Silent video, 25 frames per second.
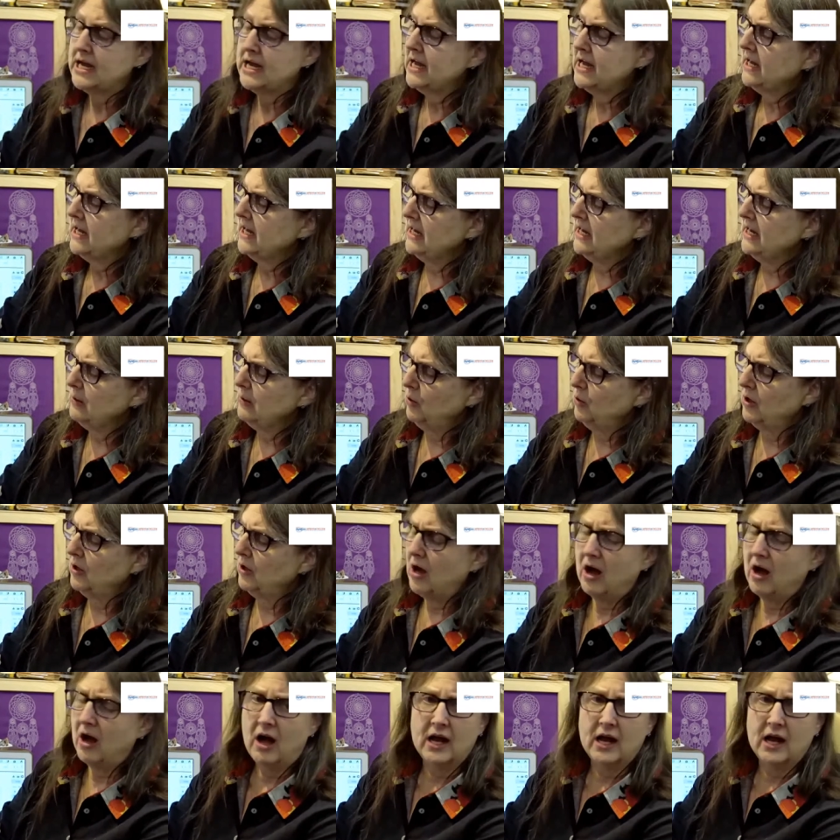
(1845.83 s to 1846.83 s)
it will
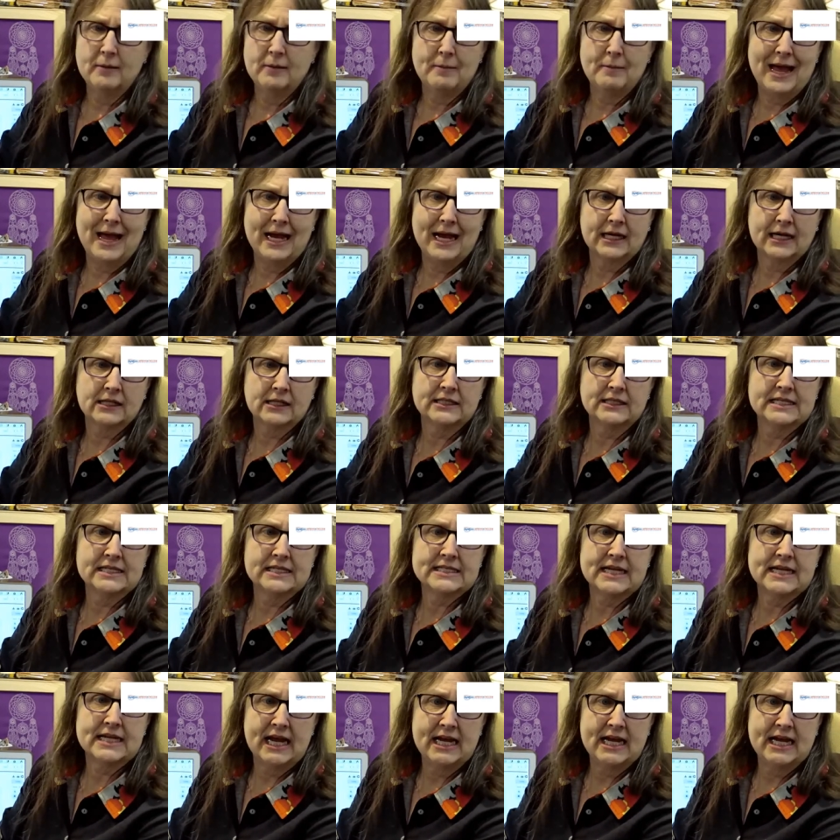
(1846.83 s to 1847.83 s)
automatically
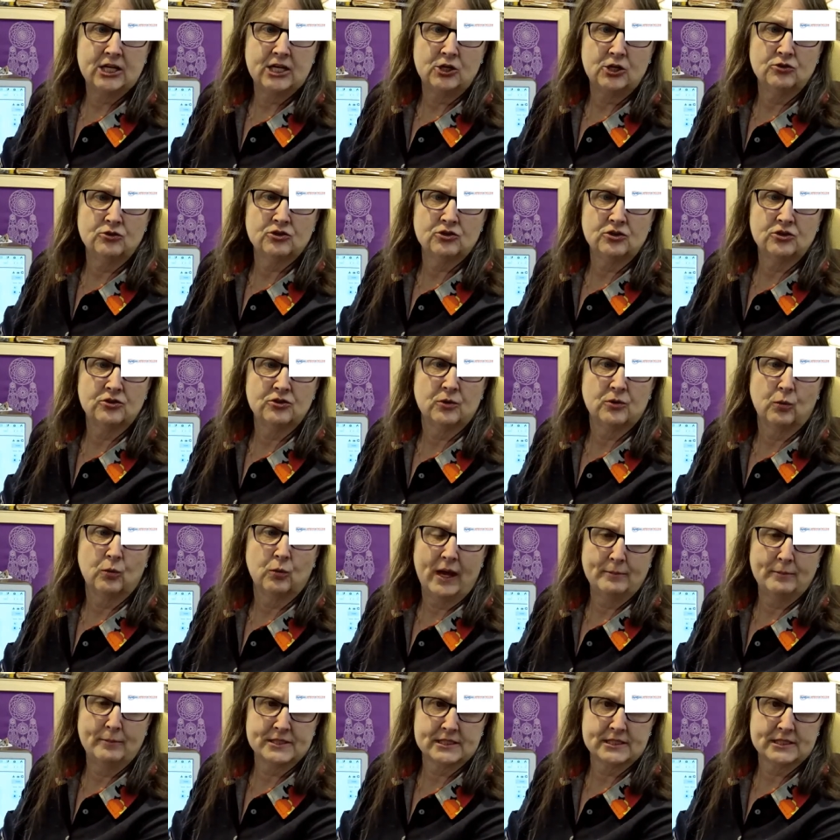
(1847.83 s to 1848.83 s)
take you to the
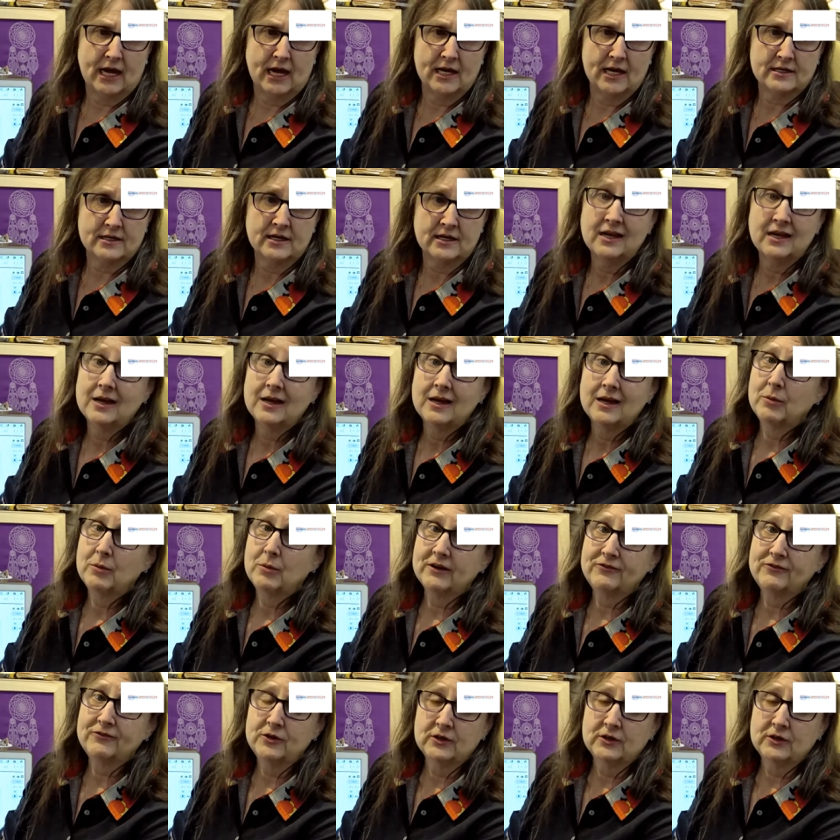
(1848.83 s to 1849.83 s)
website. But
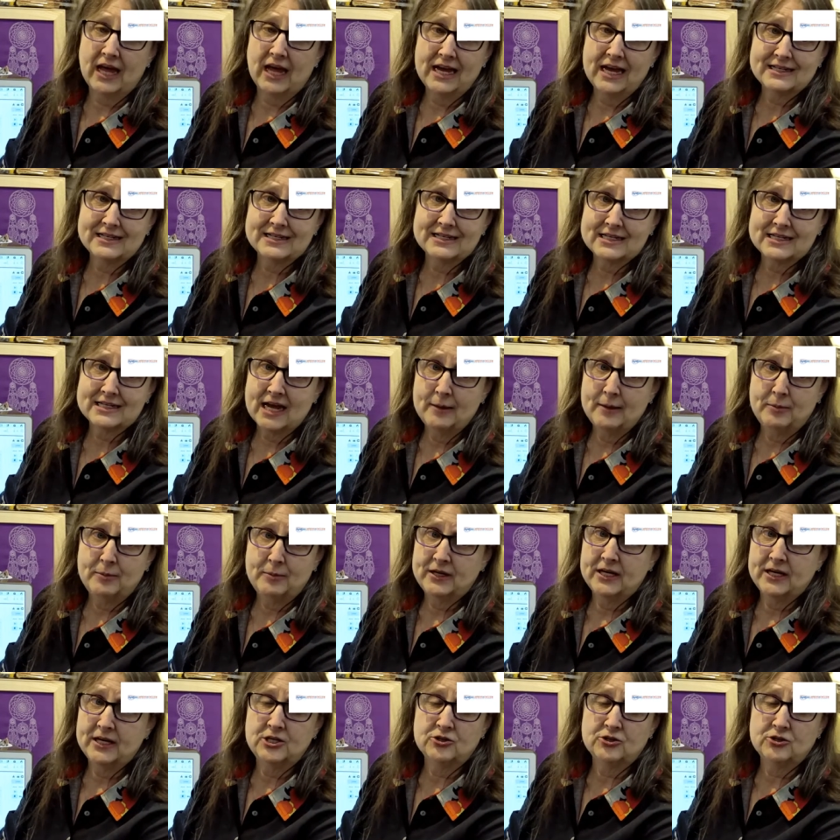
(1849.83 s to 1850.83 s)
if you like to type it
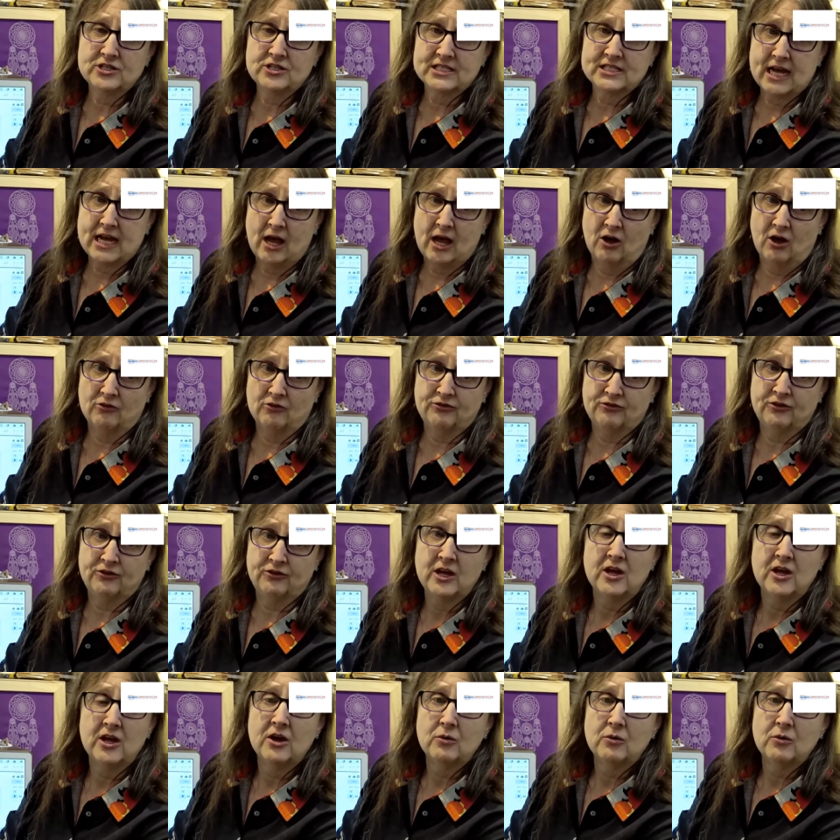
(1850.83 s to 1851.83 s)
in yourself,
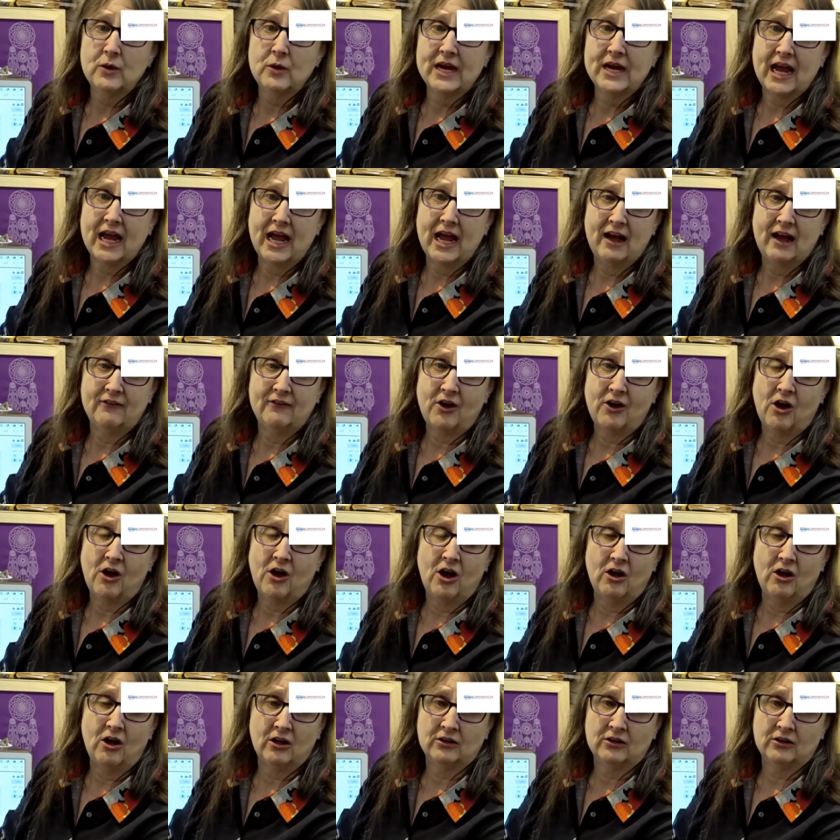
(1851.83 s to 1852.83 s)
we have
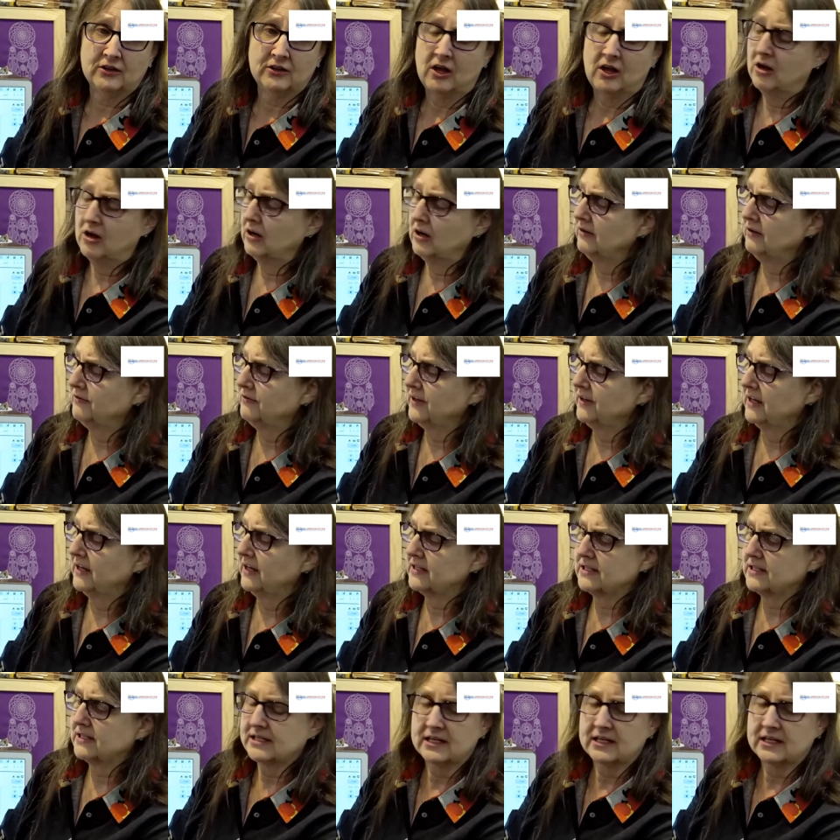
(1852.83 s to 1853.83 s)
all, all of
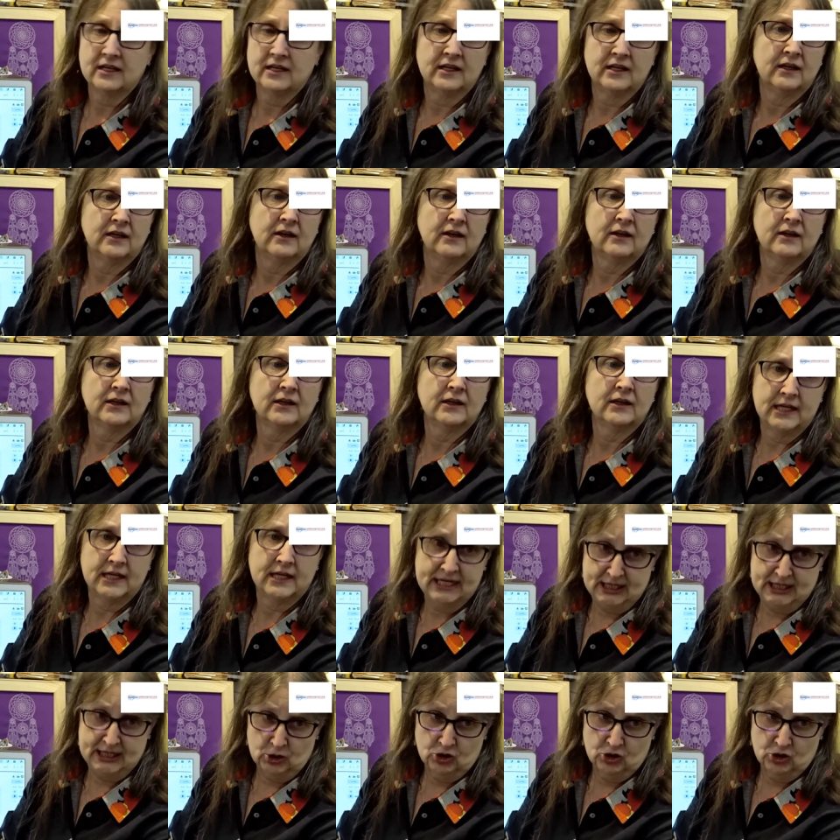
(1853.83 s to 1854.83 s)
this
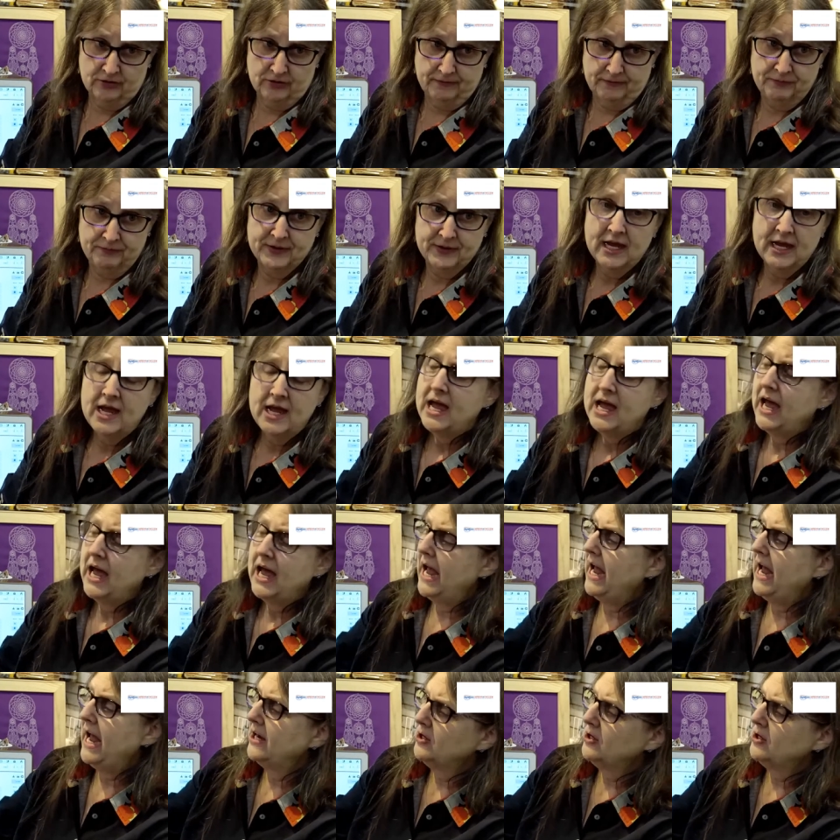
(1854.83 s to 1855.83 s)
here.
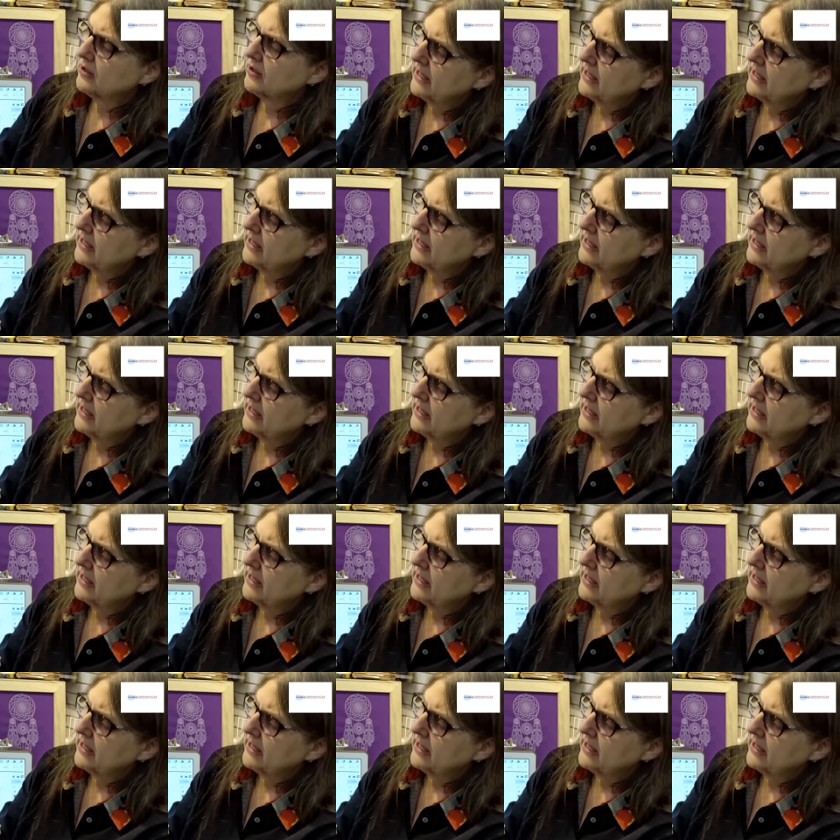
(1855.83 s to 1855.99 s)
And you're going